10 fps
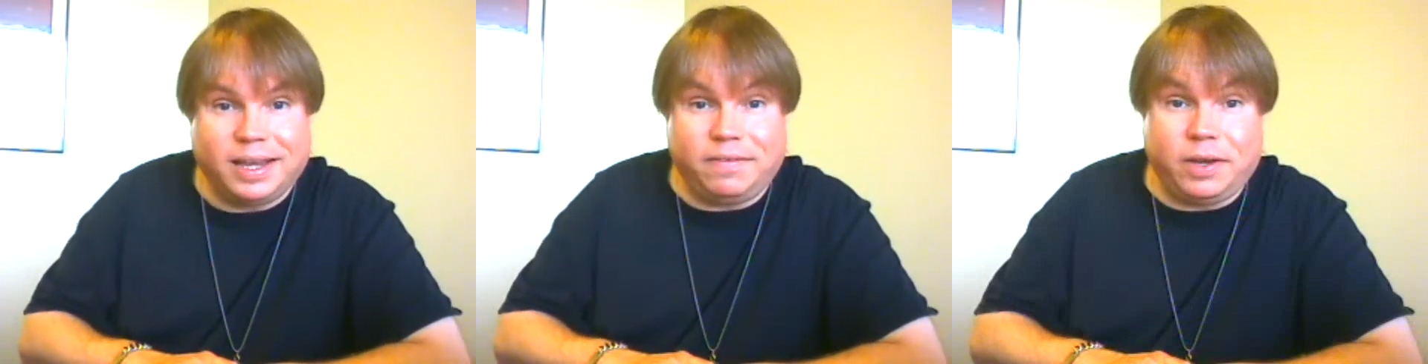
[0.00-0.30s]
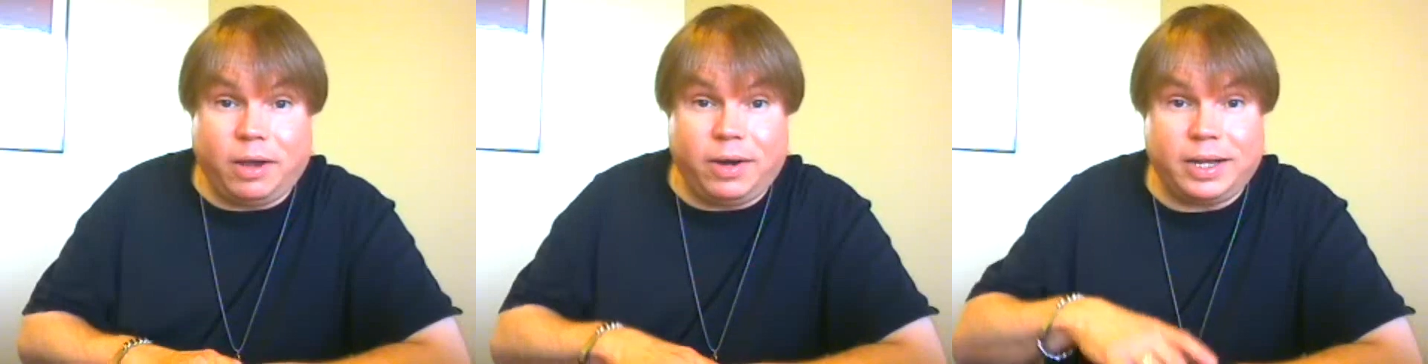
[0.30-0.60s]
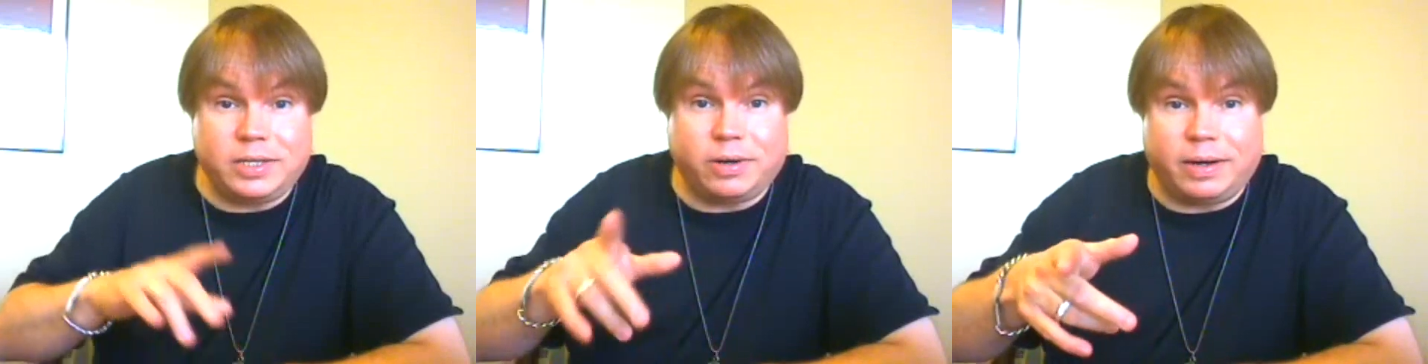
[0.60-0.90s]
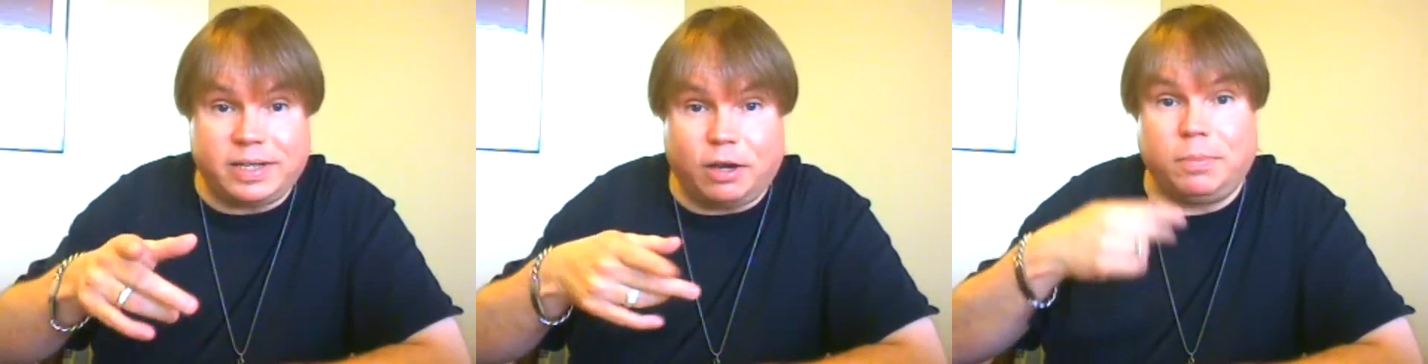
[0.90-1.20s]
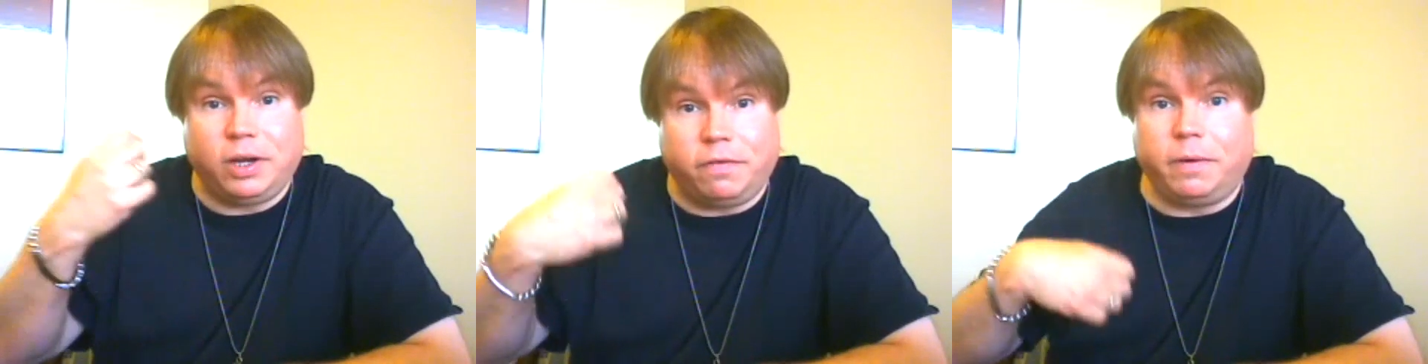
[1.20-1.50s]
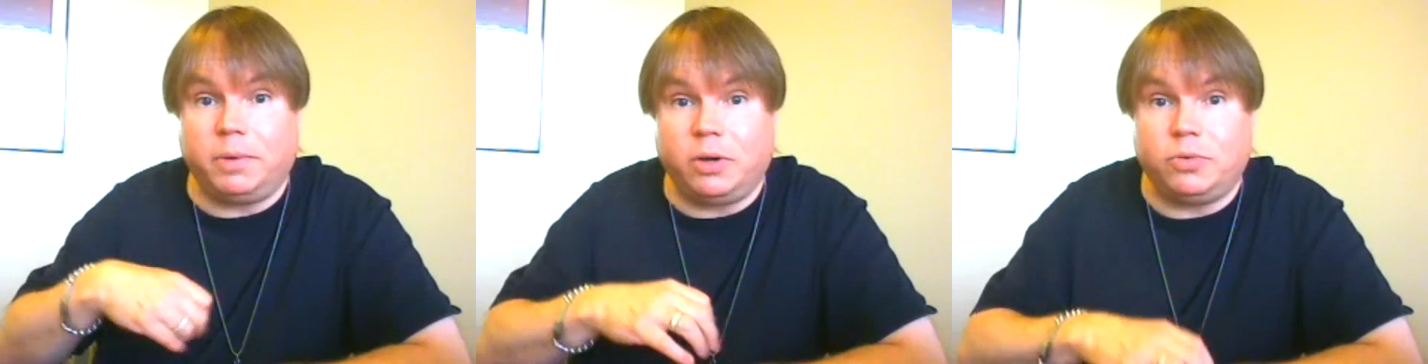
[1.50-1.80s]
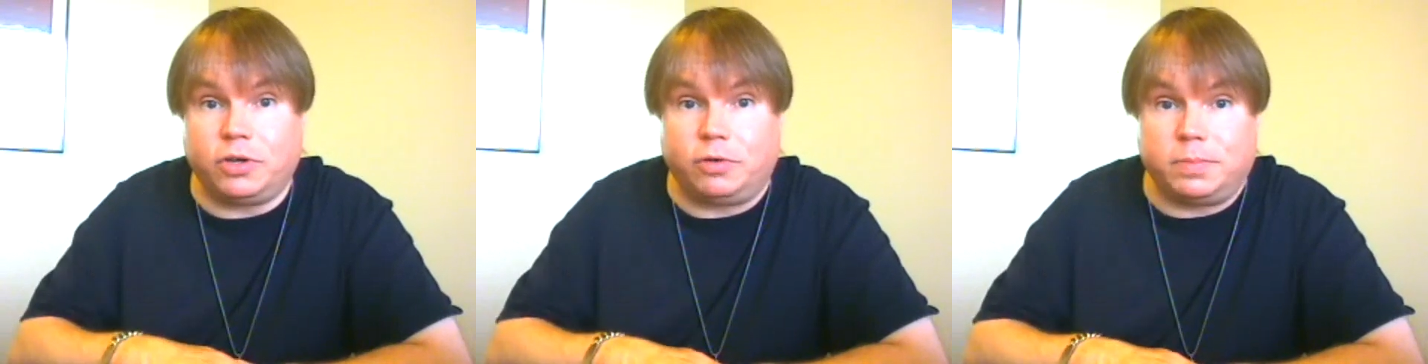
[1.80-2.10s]
If you go to Instagram, tell me you're from
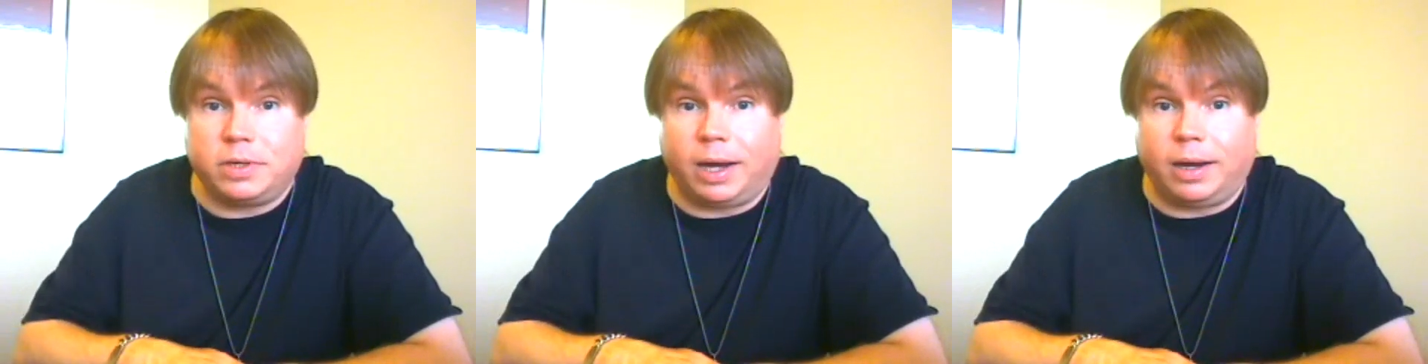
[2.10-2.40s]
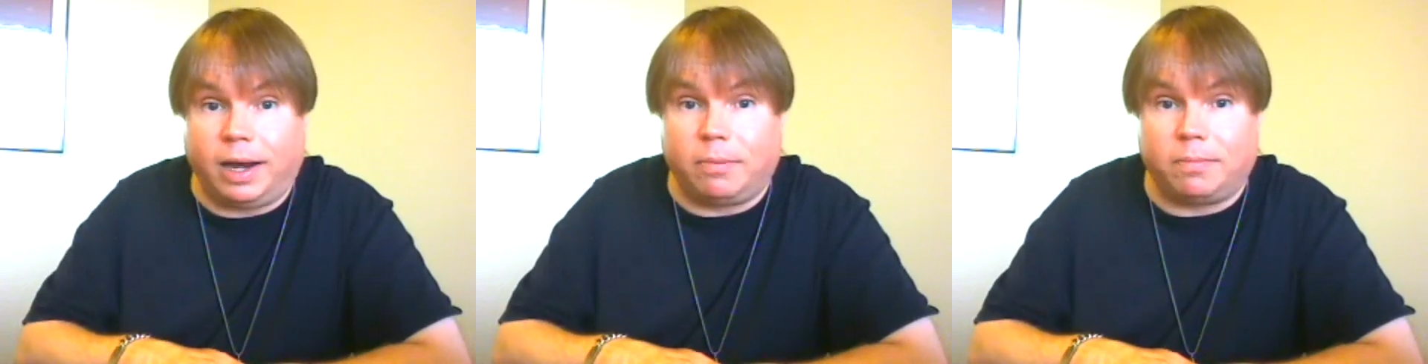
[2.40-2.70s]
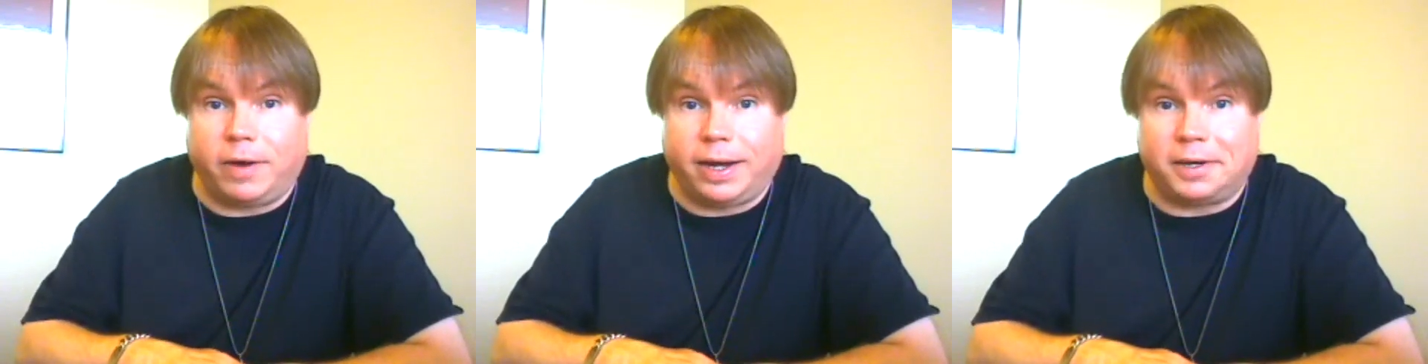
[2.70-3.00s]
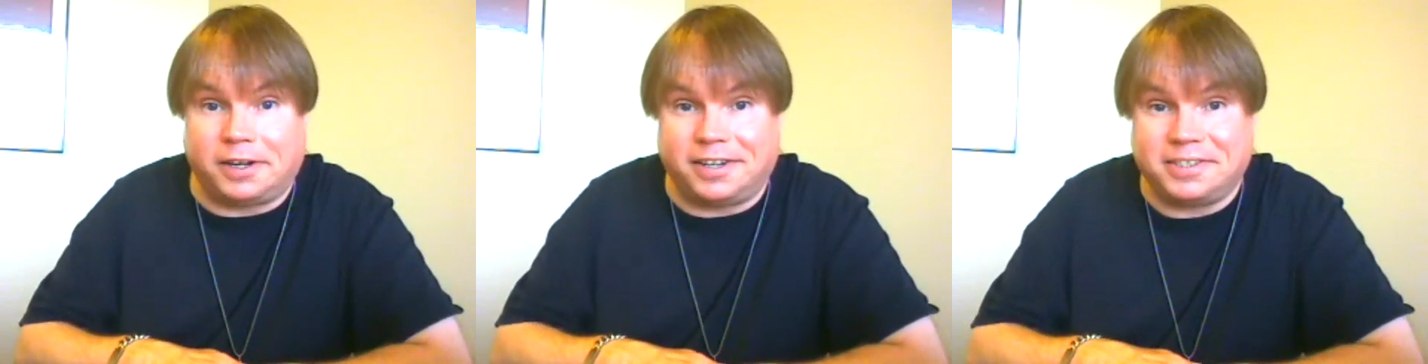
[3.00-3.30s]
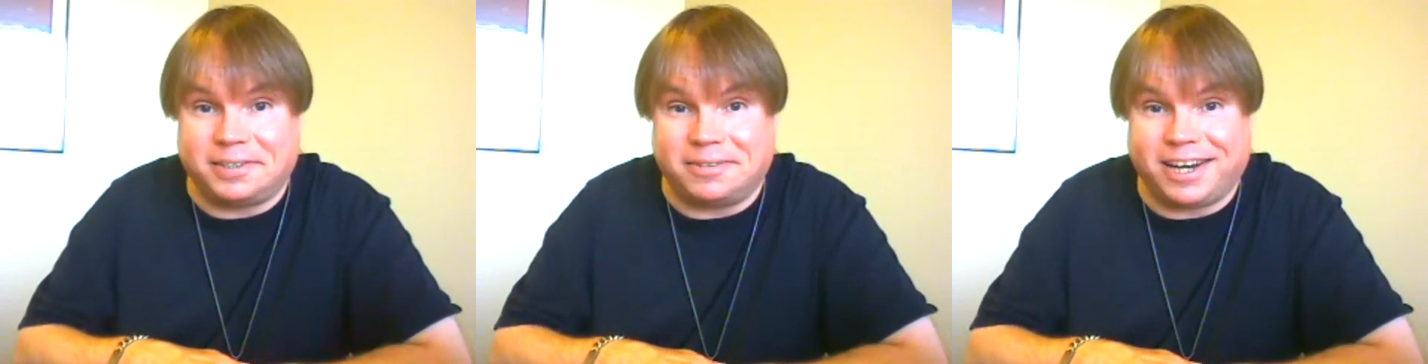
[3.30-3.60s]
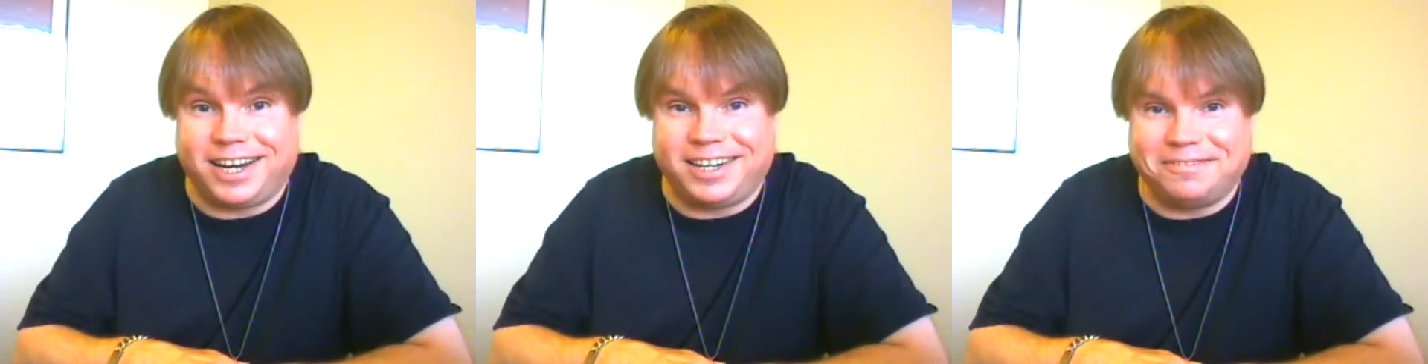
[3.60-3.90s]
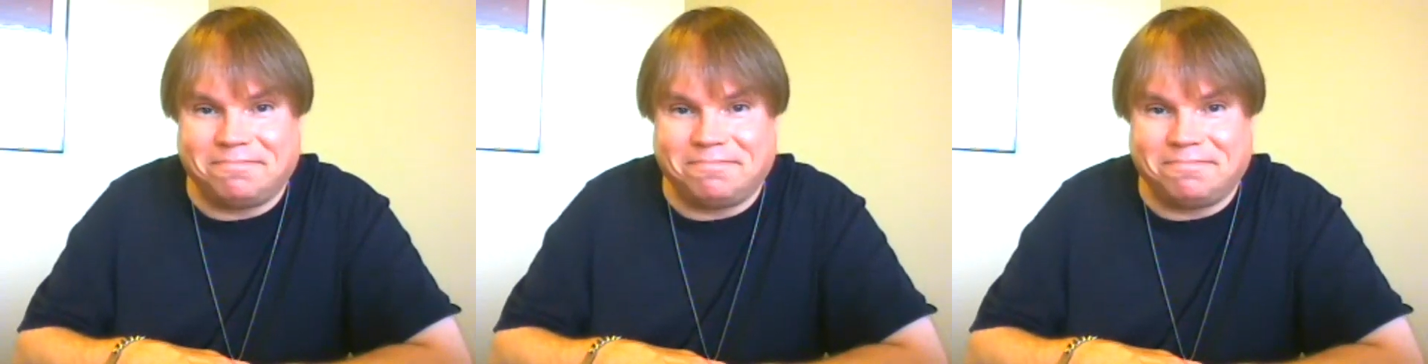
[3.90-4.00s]
YouTube, so I'll recognize you, okay?